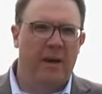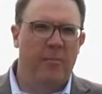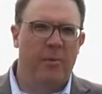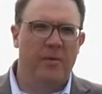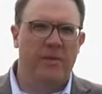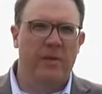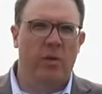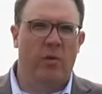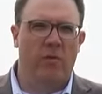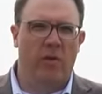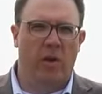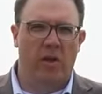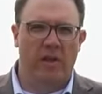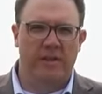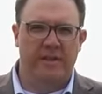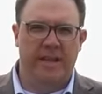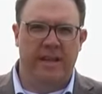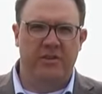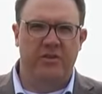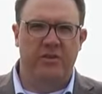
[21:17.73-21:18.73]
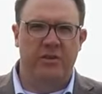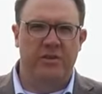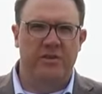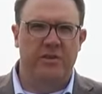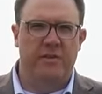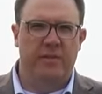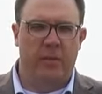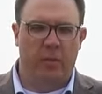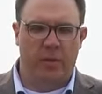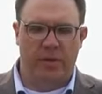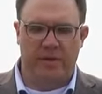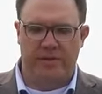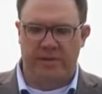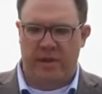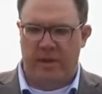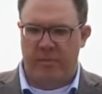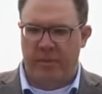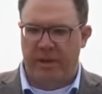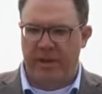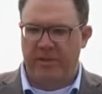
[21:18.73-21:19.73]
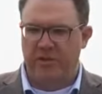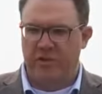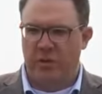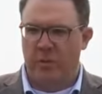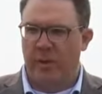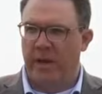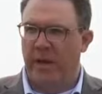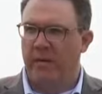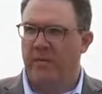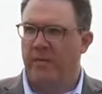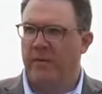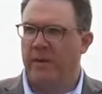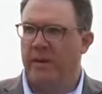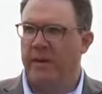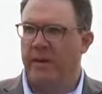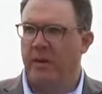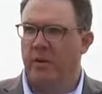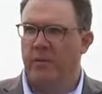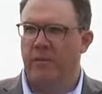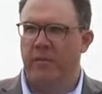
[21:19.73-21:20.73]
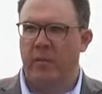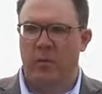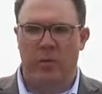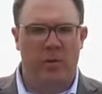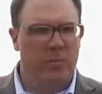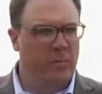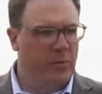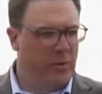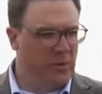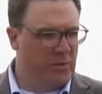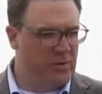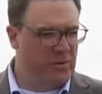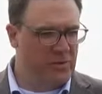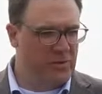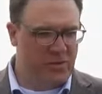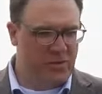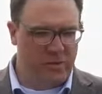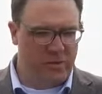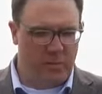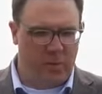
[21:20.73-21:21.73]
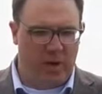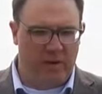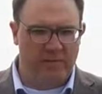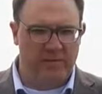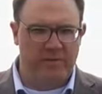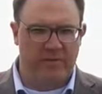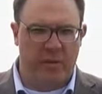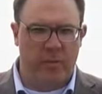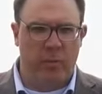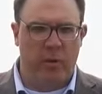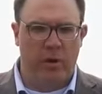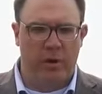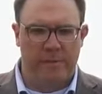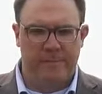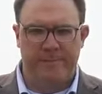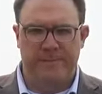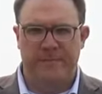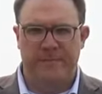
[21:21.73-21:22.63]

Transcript: But the overall intention is to focus on making sure we got feed here for producers in the province of Alberta.